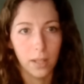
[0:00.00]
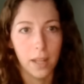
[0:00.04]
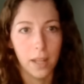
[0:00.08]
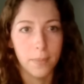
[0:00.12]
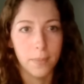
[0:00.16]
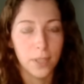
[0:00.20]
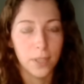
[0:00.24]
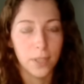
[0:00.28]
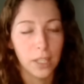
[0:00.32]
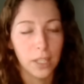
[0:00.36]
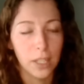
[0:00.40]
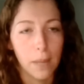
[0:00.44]

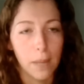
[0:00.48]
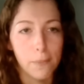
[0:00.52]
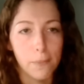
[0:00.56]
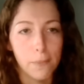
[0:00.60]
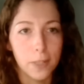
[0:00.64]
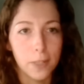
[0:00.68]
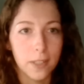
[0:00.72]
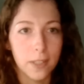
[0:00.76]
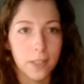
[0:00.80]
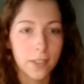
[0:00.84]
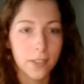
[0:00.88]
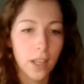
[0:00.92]
um,
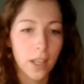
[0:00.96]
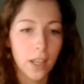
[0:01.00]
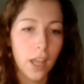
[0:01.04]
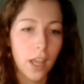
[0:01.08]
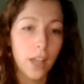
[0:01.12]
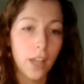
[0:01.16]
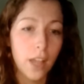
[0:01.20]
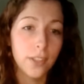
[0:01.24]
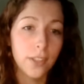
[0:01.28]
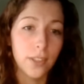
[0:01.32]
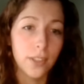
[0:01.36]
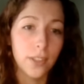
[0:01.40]
circumference.
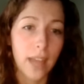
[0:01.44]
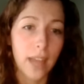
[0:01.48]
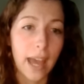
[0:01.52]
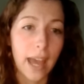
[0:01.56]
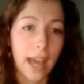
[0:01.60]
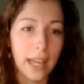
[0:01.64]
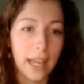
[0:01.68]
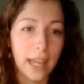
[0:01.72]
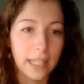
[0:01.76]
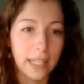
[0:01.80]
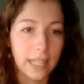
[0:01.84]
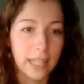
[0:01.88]
So
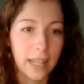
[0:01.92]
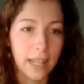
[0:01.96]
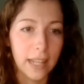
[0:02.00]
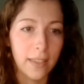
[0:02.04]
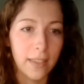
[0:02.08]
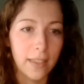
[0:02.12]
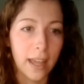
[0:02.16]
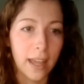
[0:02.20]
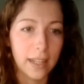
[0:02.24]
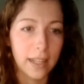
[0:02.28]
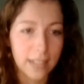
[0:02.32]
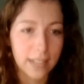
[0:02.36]
that again,
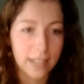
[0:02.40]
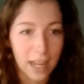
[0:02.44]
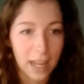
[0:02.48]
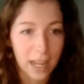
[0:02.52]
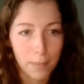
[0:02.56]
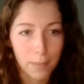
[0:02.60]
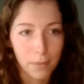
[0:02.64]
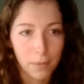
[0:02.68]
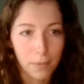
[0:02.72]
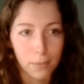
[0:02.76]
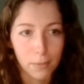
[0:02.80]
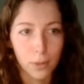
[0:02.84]
that
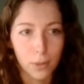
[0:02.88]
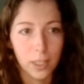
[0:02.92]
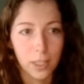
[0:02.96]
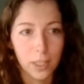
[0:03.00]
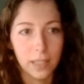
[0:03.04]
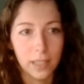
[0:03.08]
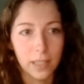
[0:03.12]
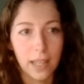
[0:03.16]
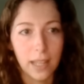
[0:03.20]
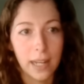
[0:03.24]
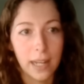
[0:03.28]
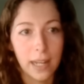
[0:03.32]
type of
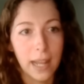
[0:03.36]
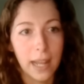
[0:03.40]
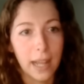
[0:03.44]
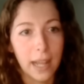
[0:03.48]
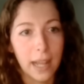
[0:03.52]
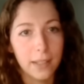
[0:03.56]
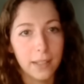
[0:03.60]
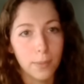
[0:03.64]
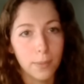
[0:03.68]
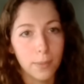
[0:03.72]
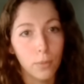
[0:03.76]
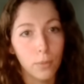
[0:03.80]
mooring line
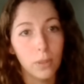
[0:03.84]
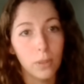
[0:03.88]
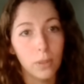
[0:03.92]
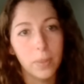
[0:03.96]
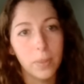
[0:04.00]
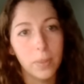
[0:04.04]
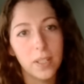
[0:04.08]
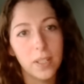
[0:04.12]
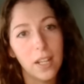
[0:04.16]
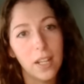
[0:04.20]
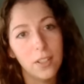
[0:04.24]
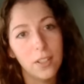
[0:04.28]
has more
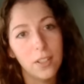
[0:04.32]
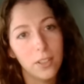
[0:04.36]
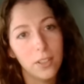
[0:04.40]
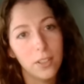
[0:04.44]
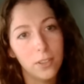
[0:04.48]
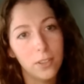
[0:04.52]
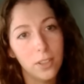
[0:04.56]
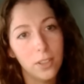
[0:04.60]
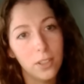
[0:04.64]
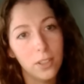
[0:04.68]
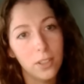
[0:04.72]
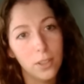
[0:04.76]
potential
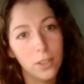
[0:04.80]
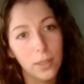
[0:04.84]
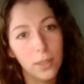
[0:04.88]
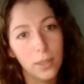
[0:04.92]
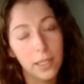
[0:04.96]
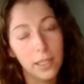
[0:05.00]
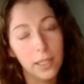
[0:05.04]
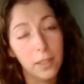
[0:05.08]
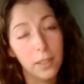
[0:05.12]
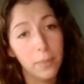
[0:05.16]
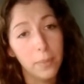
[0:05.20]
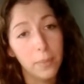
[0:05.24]
to do a
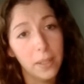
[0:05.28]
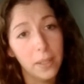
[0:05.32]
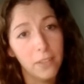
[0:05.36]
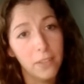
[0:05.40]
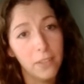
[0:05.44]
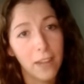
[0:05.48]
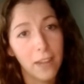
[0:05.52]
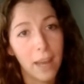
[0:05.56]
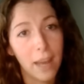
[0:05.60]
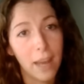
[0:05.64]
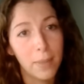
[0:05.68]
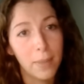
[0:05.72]
little bit of
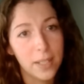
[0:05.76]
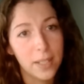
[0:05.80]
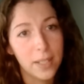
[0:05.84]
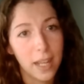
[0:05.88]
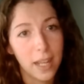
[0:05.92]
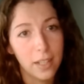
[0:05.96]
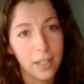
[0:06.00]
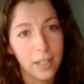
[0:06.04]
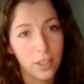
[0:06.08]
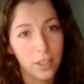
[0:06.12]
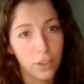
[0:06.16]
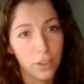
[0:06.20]

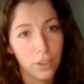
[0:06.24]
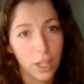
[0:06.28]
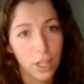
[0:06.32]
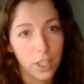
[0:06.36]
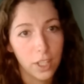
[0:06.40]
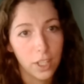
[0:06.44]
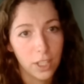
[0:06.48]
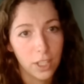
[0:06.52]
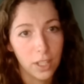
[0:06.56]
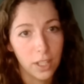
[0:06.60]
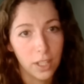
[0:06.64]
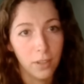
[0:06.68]
habitat
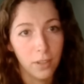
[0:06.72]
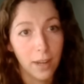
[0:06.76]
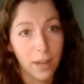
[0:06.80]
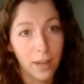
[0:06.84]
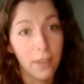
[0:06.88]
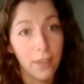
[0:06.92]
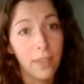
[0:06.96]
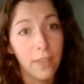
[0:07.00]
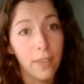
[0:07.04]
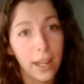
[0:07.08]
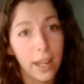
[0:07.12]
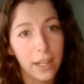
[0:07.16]
destruction
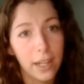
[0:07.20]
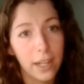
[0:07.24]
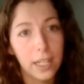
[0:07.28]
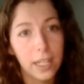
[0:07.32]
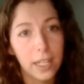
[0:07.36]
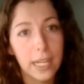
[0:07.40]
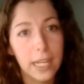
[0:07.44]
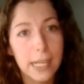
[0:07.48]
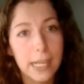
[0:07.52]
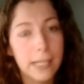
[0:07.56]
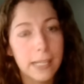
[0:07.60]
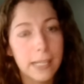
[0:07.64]
around that
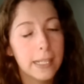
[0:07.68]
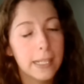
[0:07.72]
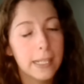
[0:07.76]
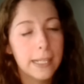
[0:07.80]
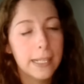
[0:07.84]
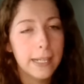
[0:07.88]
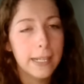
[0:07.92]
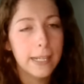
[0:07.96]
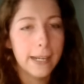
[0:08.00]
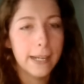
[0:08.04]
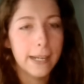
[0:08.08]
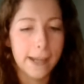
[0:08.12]
area.
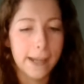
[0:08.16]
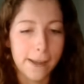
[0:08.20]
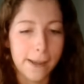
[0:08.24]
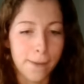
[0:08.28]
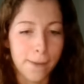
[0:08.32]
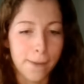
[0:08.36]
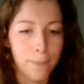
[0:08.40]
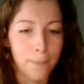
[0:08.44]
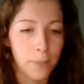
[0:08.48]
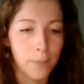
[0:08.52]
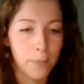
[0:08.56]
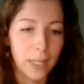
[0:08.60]

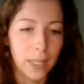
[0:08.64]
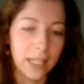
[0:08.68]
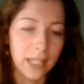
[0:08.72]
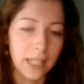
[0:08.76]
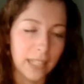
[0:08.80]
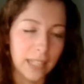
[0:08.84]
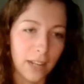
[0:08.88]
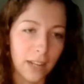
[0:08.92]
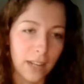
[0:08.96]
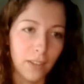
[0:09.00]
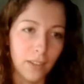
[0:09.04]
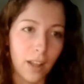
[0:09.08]
Um, but
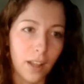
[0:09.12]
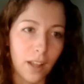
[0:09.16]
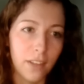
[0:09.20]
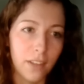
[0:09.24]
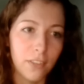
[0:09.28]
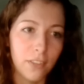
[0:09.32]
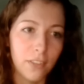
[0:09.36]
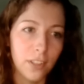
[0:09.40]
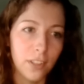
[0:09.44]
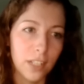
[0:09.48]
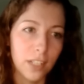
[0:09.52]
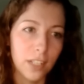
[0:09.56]
again, a lot
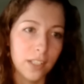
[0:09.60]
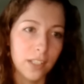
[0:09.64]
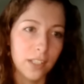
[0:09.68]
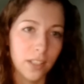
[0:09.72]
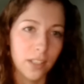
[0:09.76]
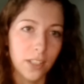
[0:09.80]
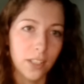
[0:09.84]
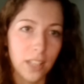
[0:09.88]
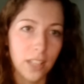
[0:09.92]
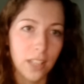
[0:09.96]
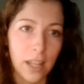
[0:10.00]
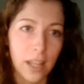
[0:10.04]
of the
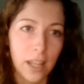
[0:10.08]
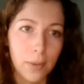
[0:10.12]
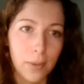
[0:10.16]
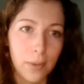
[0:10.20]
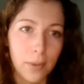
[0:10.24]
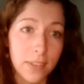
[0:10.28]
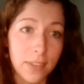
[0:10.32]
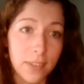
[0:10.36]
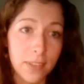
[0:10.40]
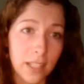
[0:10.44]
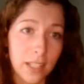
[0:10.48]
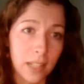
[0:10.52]
research that
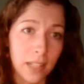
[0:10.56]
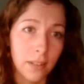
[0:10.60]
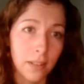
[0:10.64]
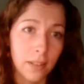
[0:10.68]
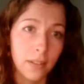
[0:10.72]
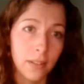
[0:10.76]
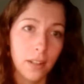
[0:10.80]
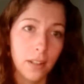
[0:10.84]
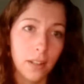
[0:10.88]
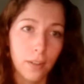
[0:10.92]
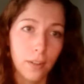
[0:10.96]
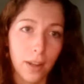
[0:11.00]
we've
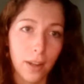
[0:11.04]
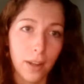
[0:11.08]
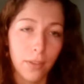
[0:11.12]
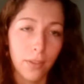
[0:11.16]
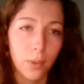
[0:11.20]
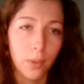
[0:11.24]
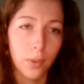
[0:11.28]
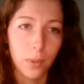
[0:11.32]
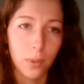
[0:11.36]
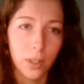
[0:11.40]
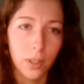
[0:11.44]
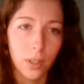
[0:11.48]
seen around
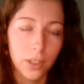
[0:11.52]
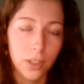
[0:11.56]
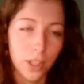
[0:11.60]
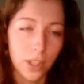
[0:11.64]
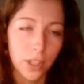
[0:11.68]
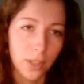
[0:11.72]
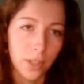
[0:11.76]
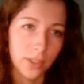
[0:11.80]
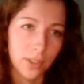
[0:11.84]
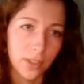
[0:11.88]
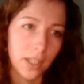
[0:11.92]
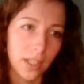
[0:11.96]
the world
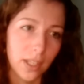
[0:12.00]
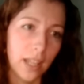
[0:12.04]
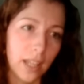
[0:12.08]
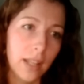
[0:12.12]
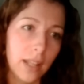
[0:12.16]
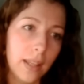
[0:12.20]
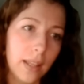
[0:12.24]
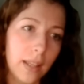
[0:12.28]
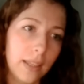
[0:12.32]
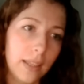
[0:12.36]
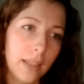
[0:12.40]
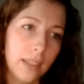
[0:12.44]
shows
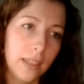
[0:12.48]
that